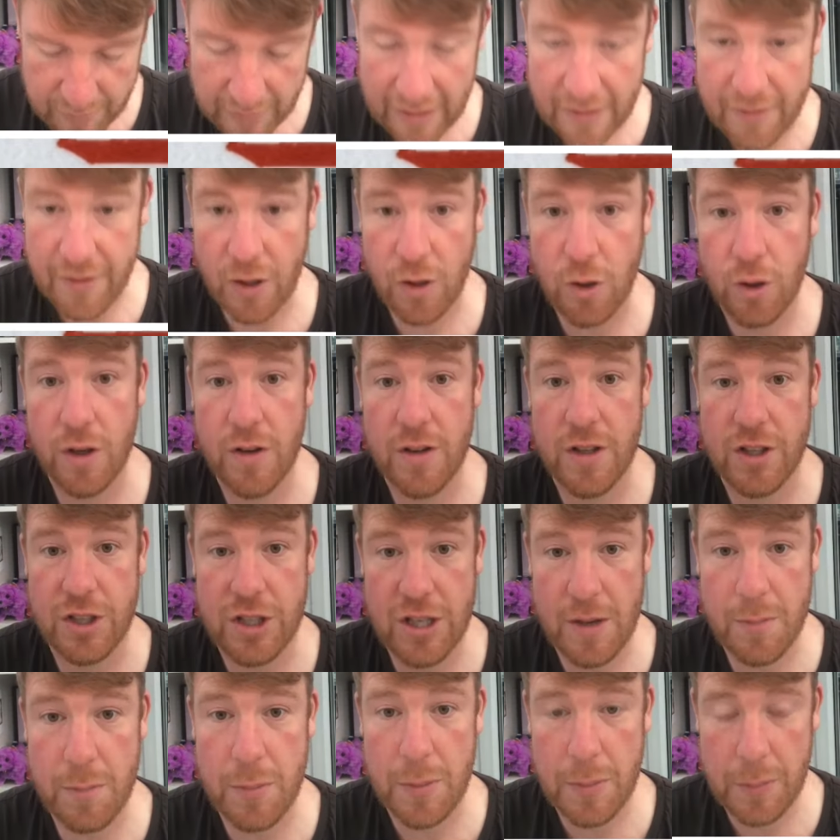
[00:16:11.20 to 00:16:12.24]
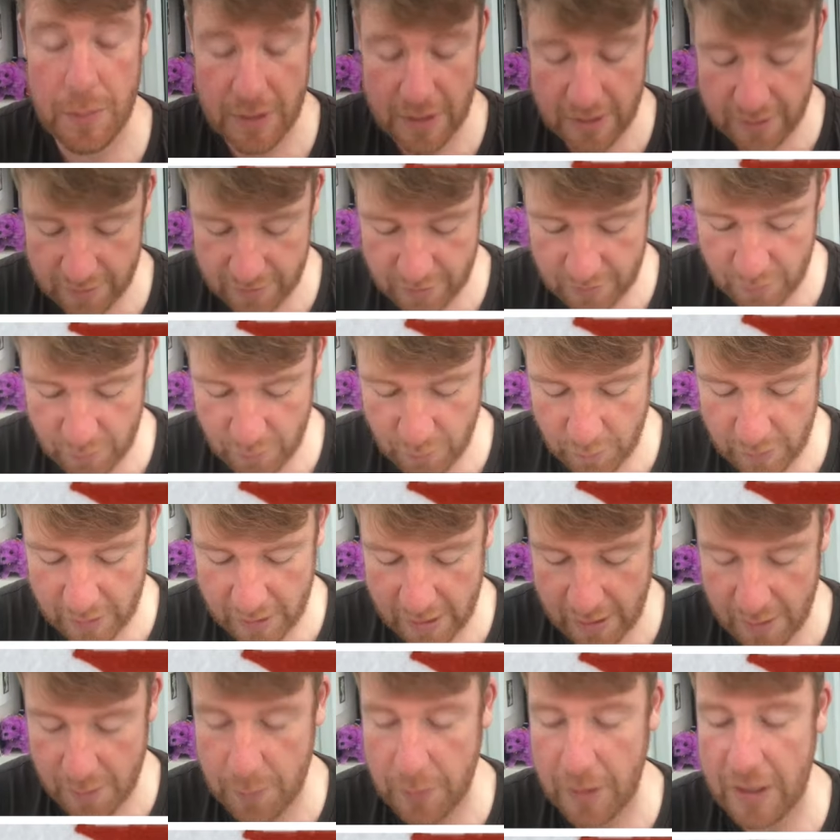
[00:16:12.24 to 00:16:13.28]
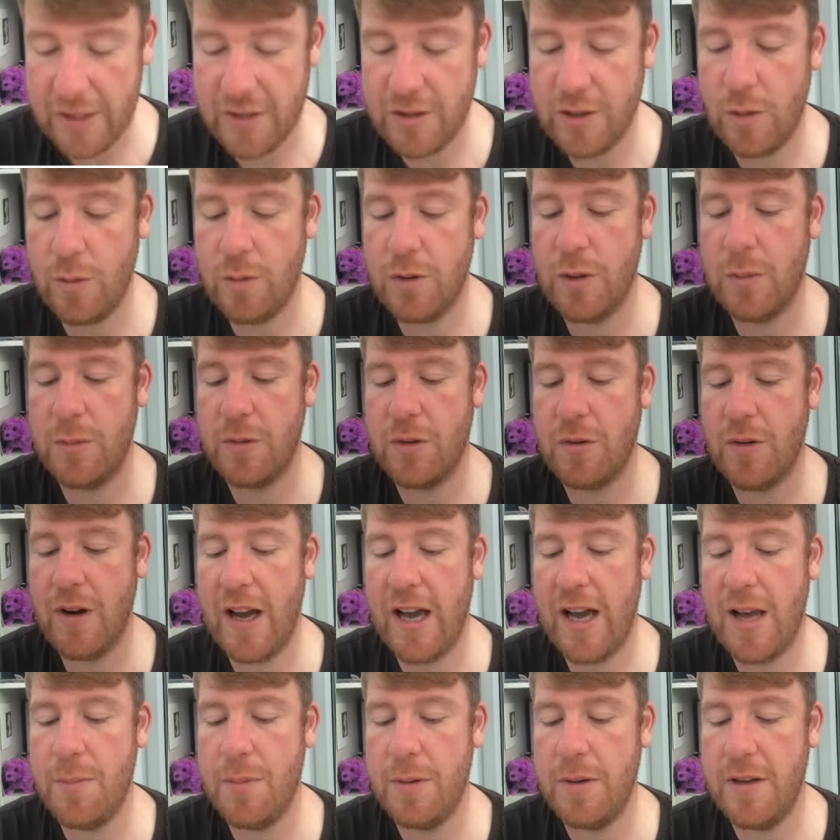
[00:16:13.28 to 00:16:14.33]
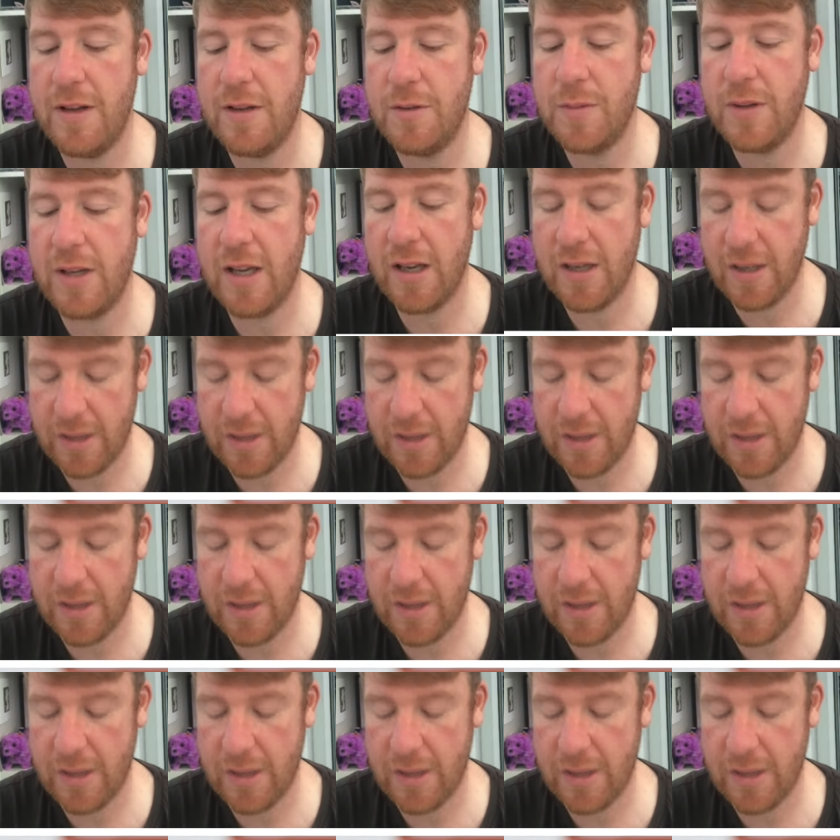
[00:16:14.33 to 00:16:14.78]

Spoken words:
like the cut of the jib, please do subscribe, as we get our